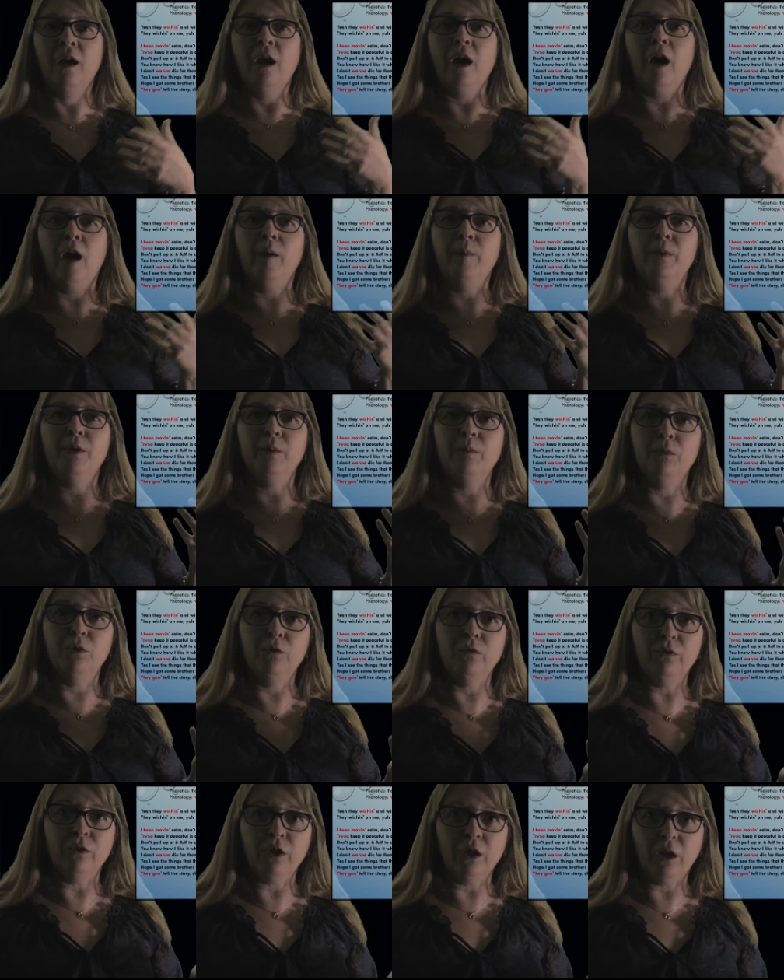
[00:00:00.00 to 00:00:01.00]
I've been
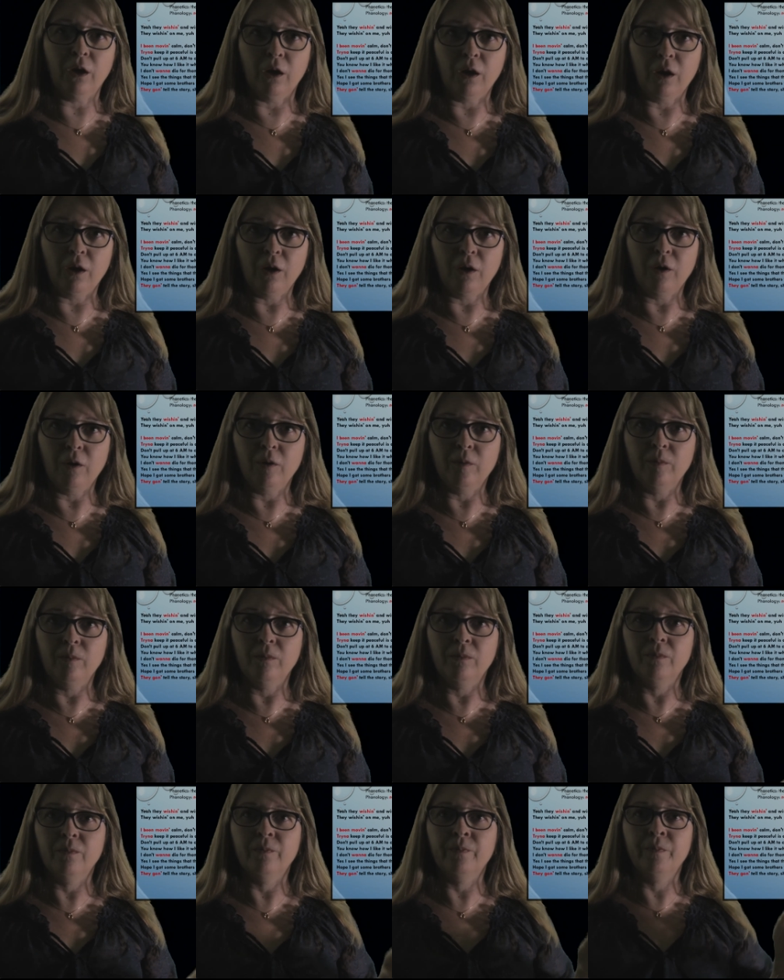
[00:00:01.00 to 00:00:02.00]
moving calm
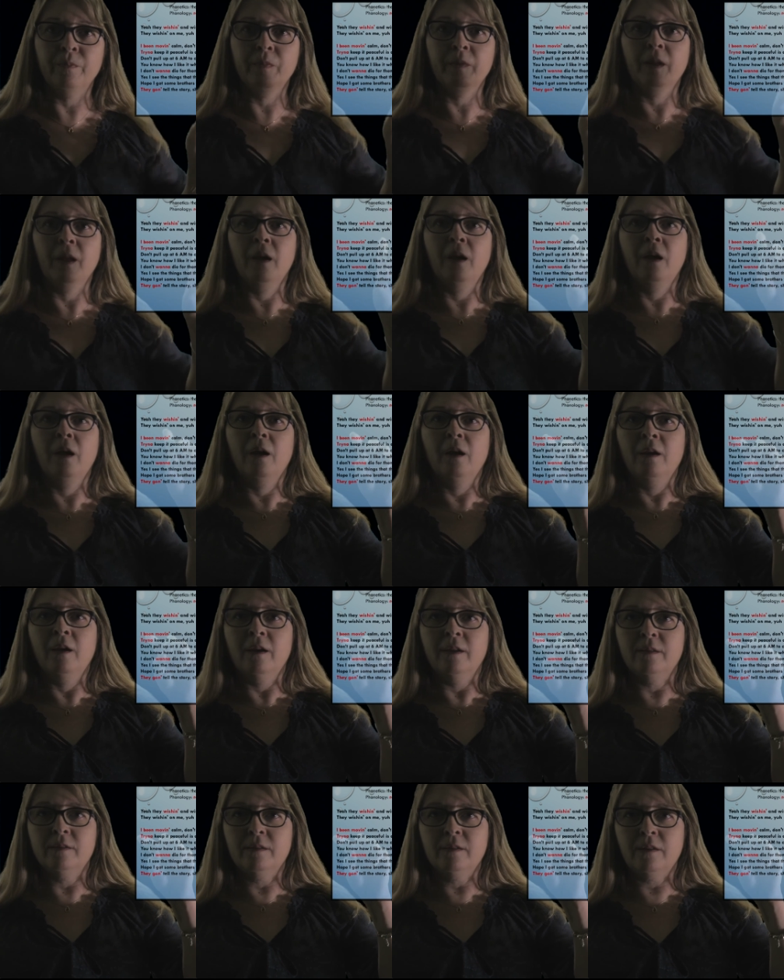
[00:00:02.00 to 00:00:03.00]

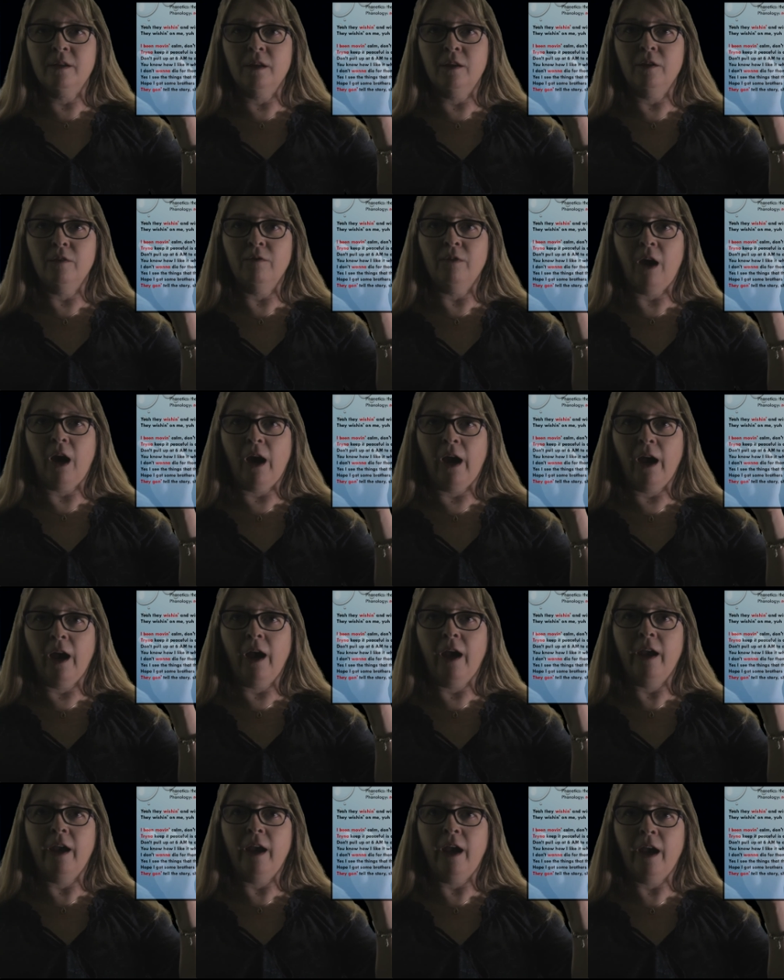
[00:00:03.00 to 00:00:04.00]
instead of
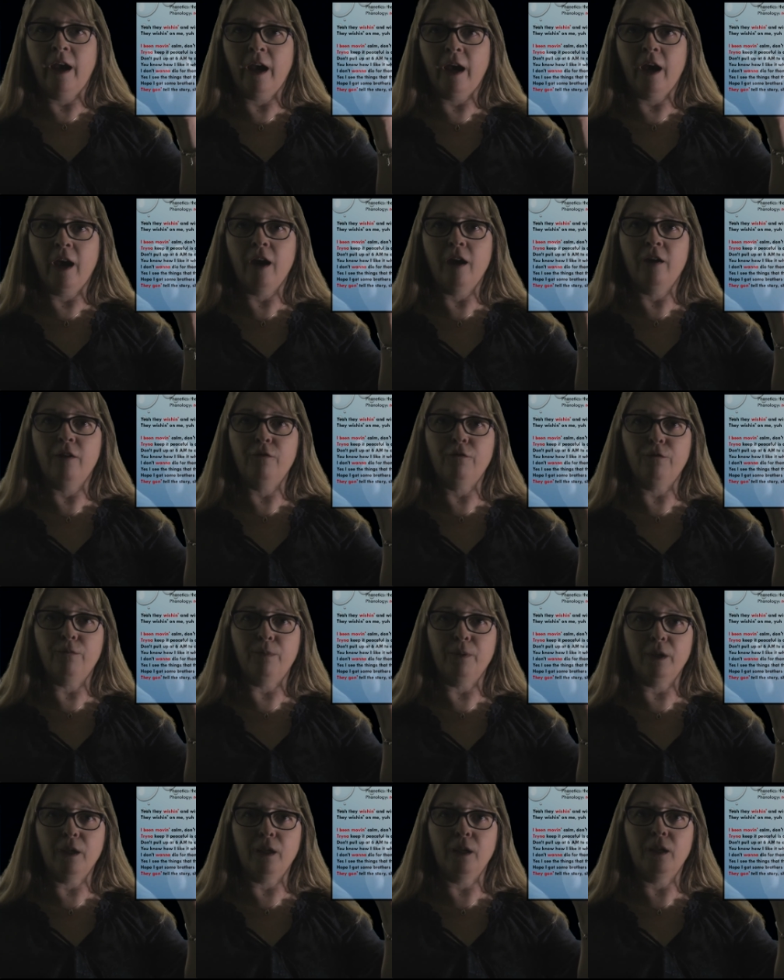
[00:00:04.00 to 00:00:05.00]
I have
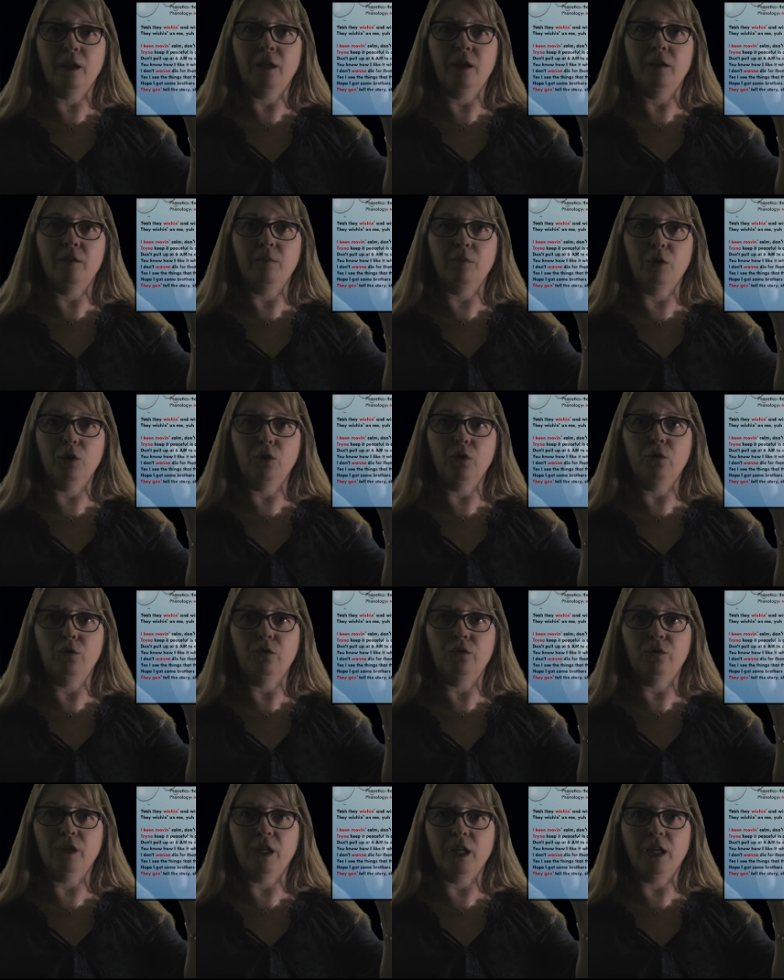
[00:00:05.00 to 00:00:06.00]
been
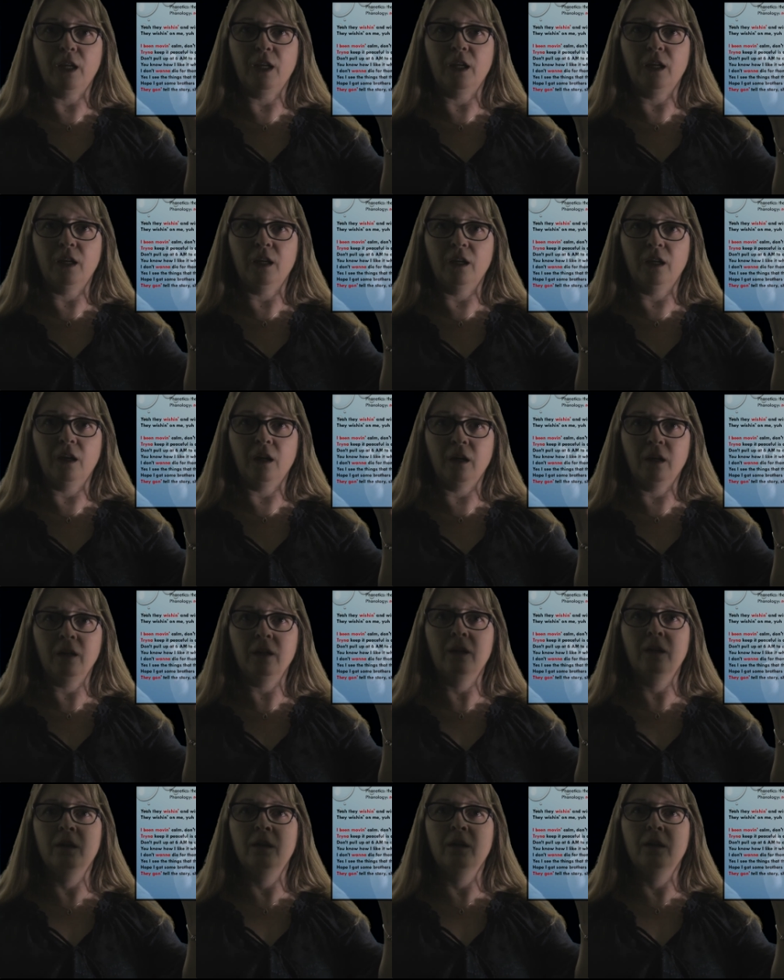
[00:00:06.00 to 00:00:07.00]
moving
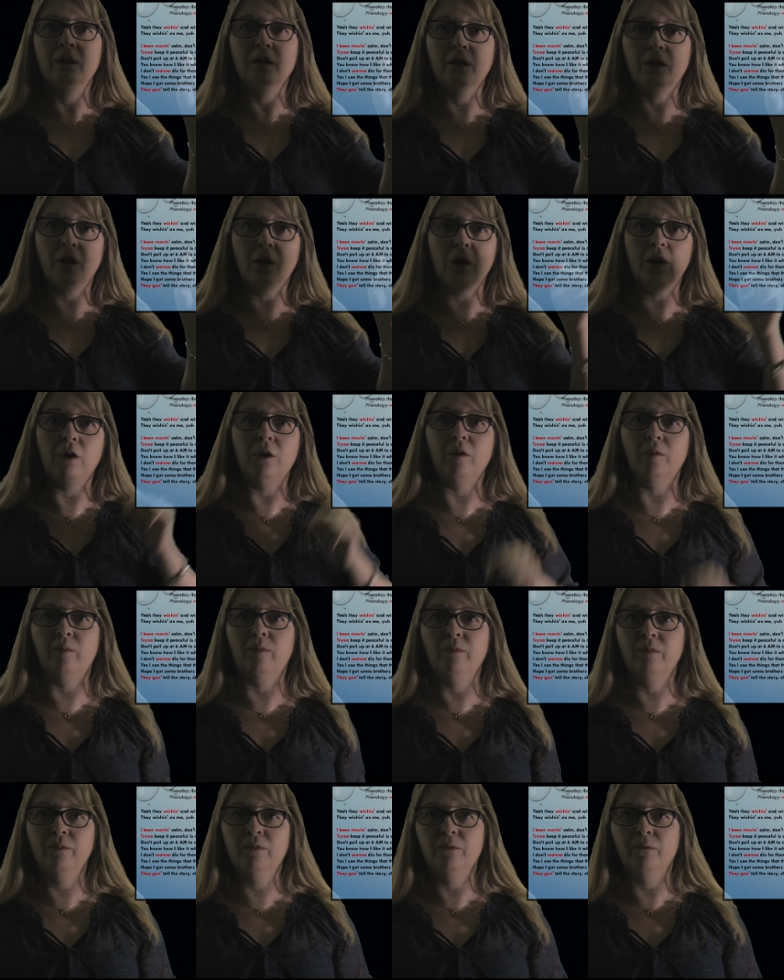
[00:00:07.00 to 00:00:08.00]
calm,
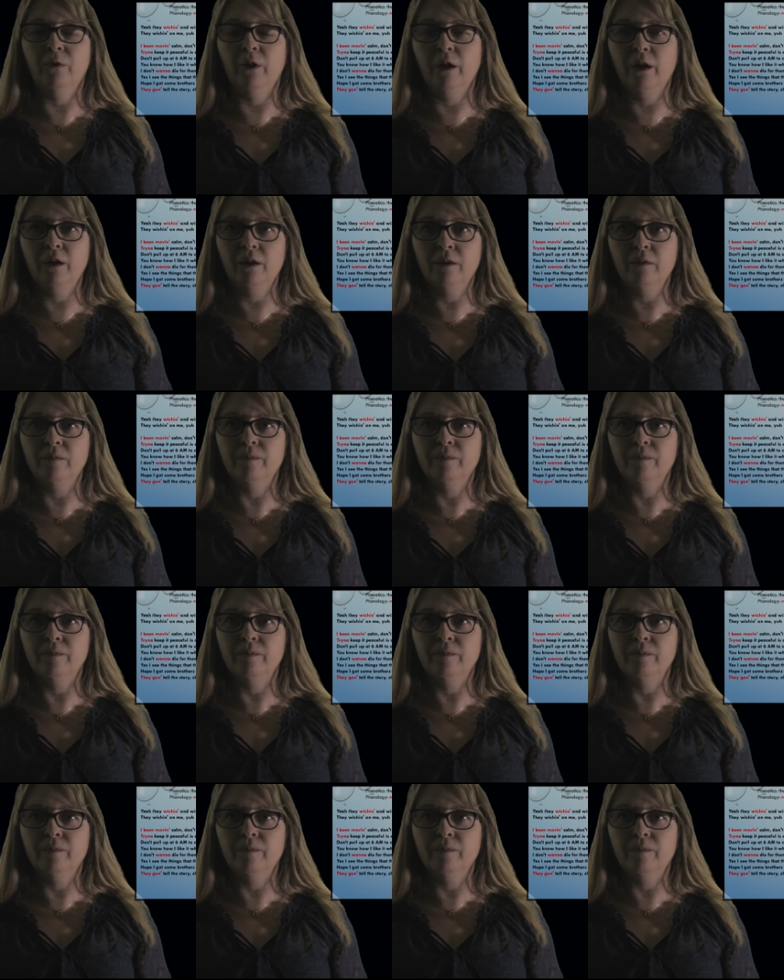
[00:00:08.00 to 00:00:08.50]
right?